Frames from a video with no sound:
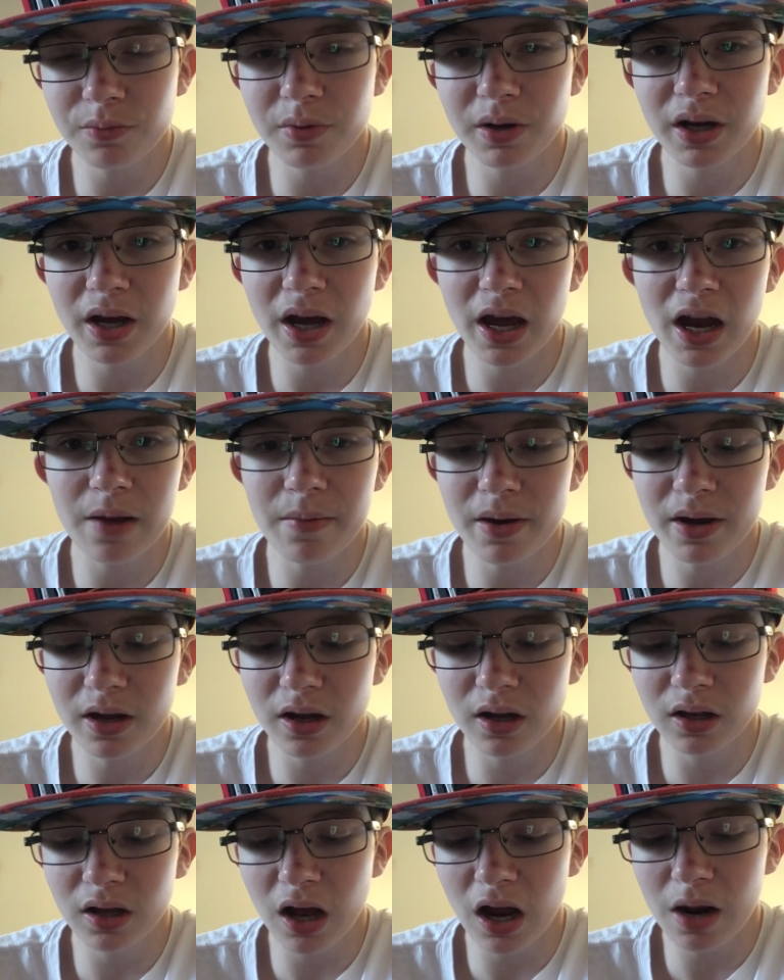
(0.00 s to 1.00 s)
for me and I make
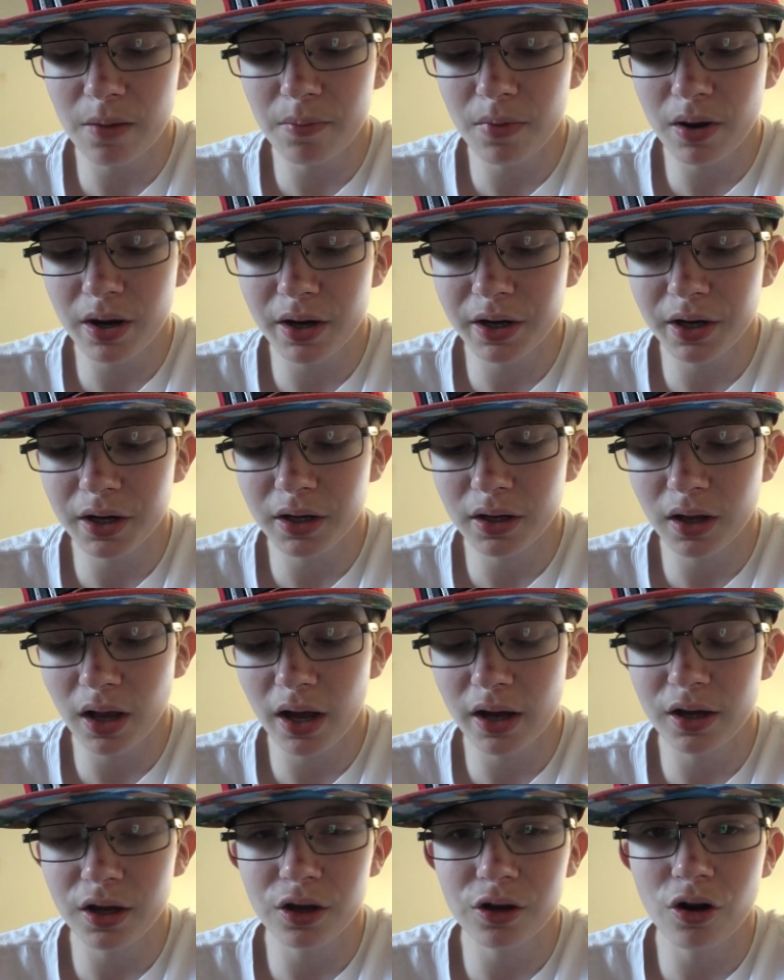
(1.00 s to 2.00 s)
a lot of money,
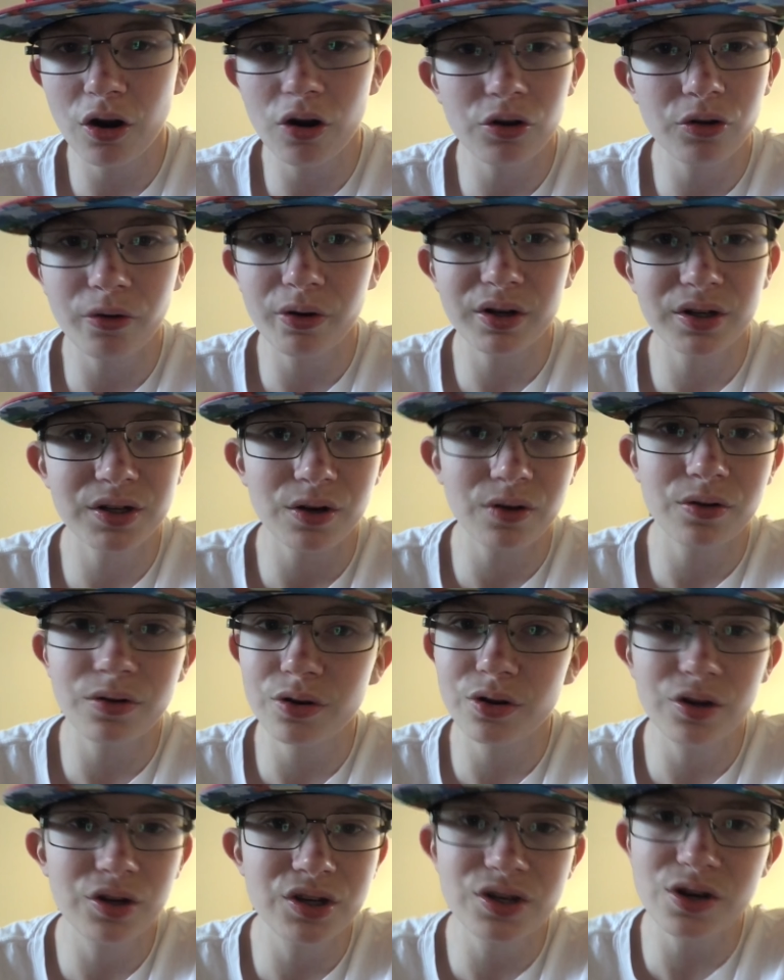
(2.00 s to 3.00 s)
like, you know, during
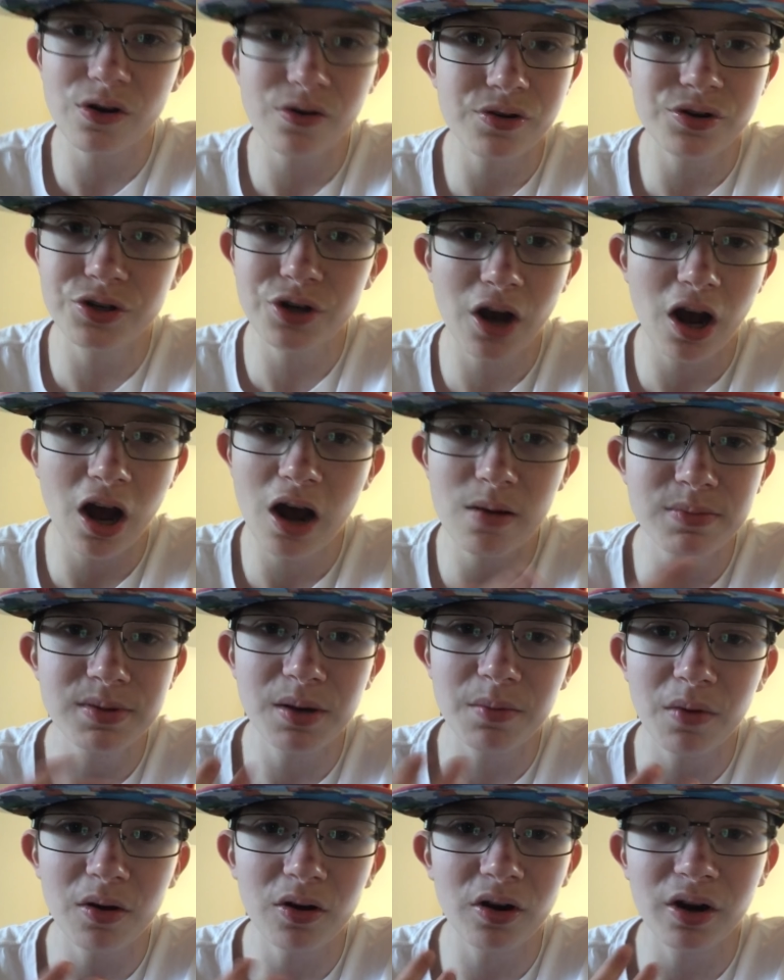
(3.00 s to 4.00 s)
certain certain jobs,
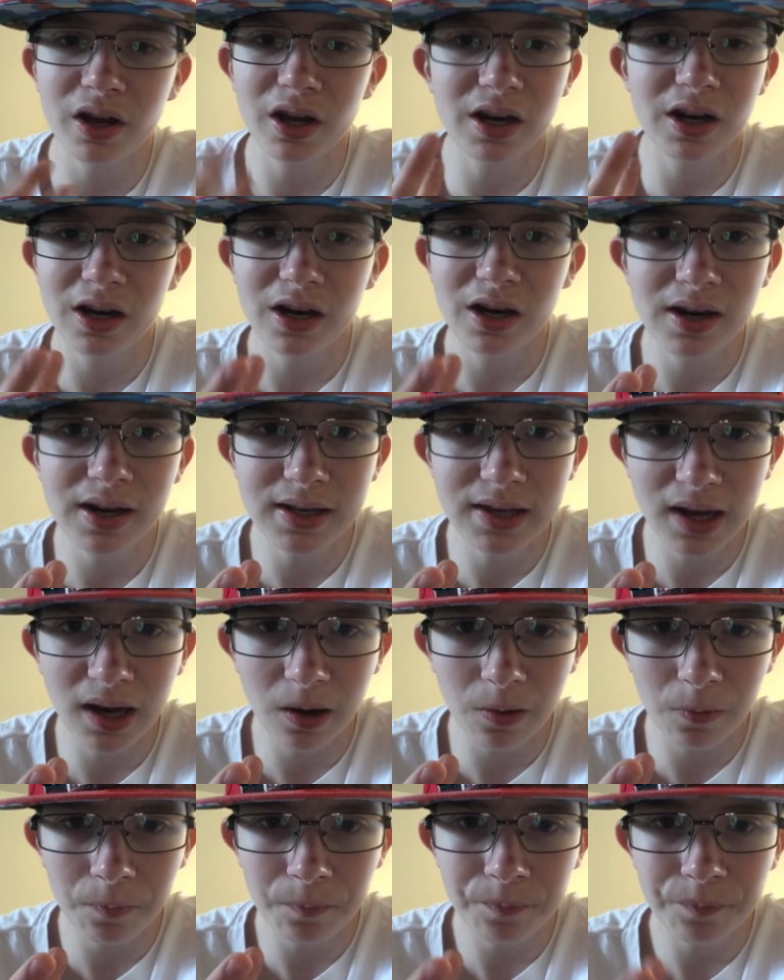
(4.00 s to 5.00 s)
I'm not going to get into
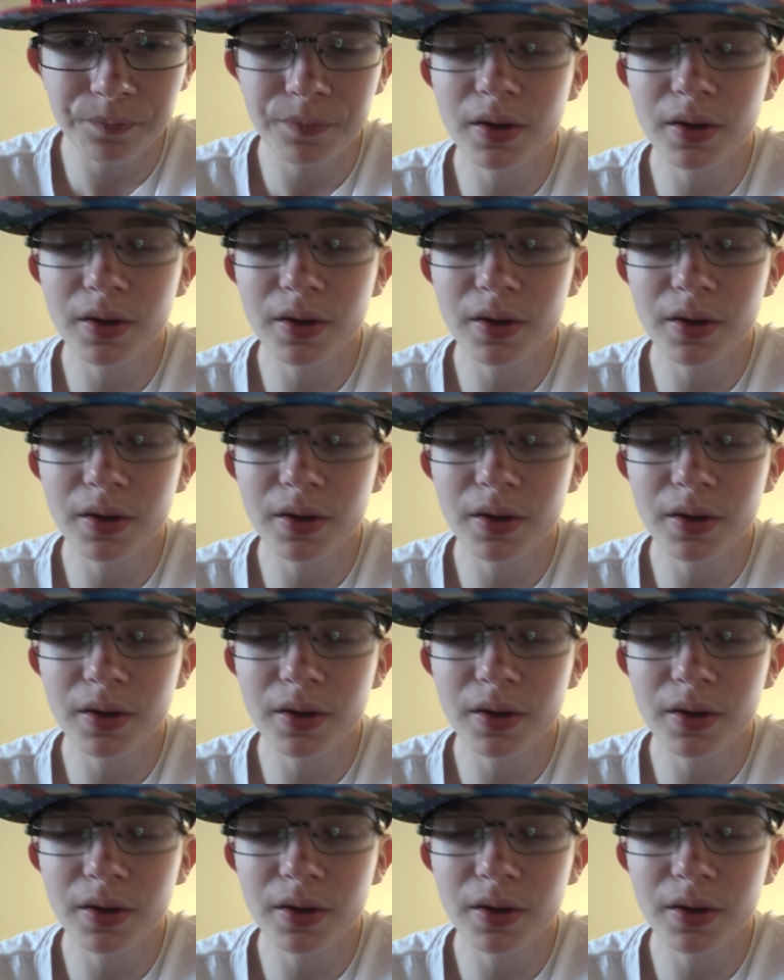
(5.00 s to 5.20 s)
detail.